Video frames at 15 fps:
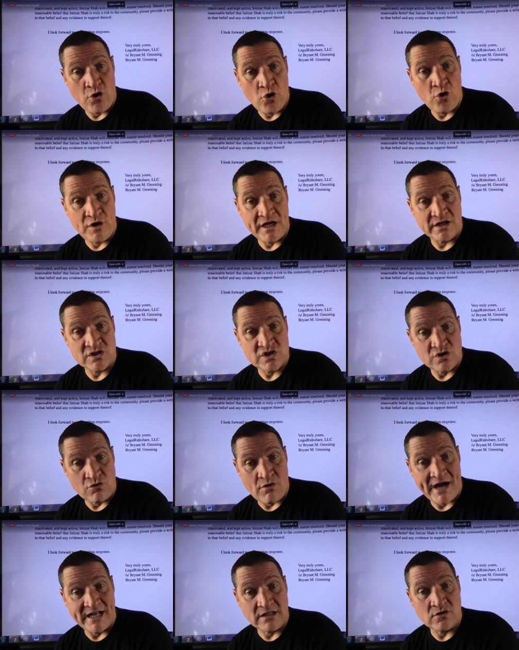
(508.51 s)
earnings,
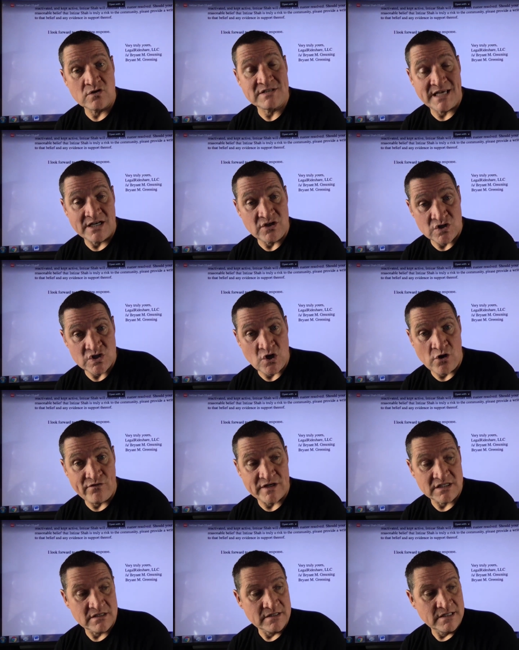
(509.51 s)
right? Because they deserve
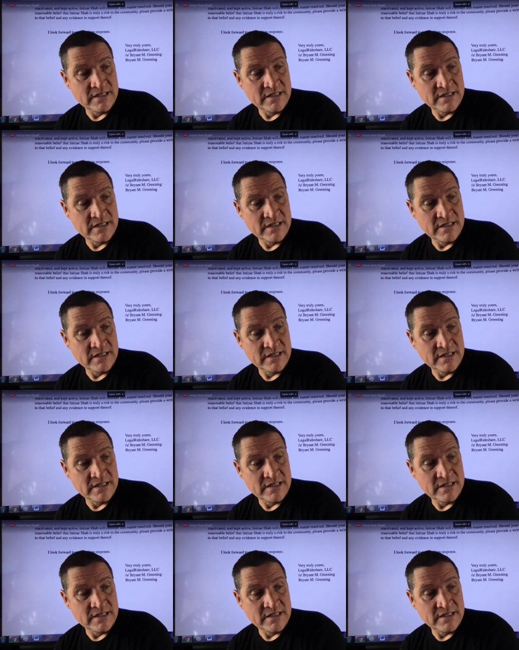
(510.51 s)
it.